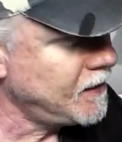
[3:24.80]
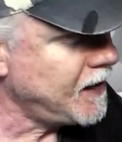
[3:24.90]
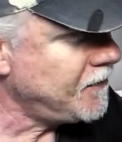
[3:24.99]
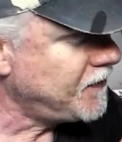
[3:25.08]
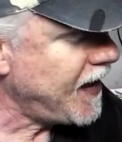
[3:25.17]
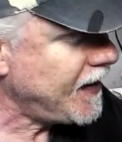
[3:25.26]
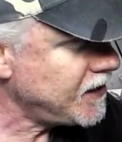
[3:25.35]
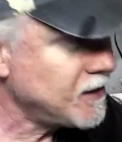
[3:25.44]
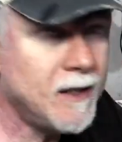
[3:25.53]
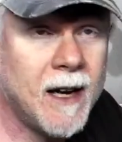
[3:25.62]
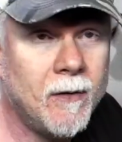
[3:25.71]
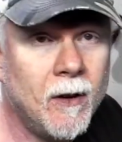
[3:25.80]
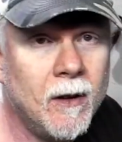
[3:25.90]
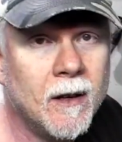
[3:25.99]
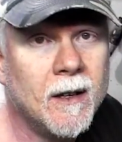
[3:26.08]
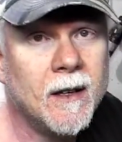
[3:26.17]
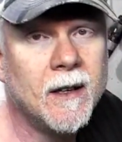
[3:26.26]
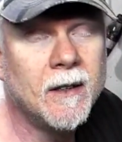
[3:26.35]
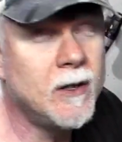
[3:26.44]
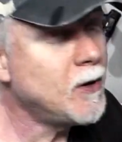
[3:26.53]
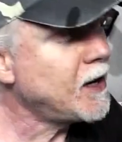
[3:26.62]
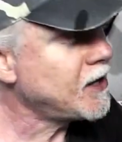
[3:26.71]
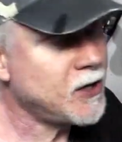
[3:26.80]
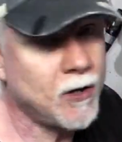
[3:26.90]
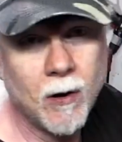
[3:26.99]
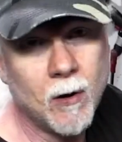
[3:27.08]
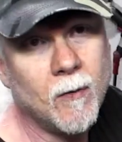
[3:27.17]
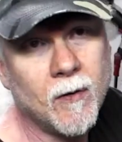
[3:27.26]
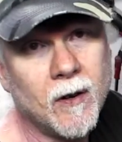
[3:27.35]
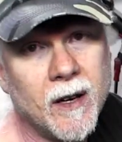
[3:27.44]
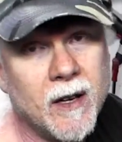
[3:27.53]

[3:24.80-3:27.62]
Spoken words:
If that isn't level, you got to start over.